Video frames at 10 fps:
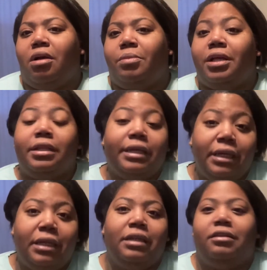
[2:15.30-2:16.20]

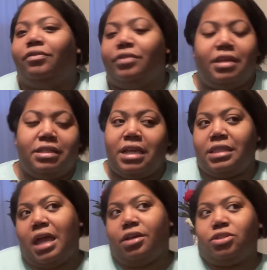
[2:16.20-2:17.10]
clean and different things like
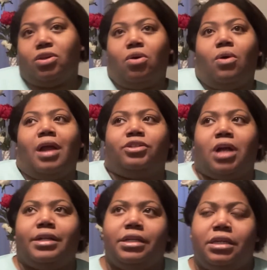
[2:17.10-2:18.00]
that. So I
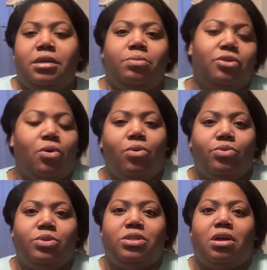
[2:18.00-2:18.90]
try to keep
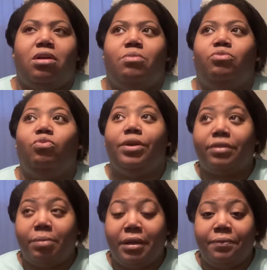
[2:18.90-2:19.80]
those
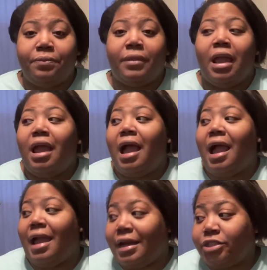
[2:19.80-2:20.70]
with me.
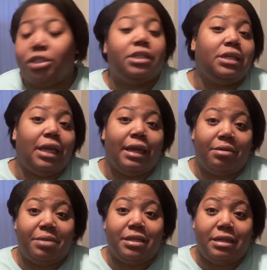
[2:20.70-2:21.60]
I actually
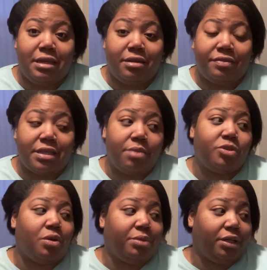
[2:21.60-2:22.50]
am in need of some,
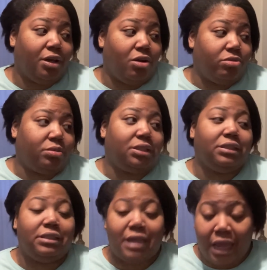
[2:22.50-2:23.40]
so I'm gonna go
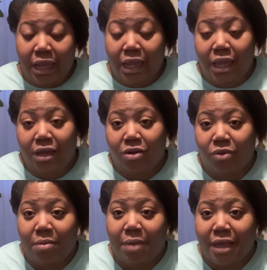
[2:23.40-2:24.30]
today and go
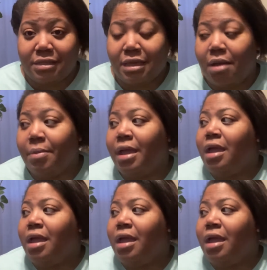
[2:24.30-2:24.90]
and buy some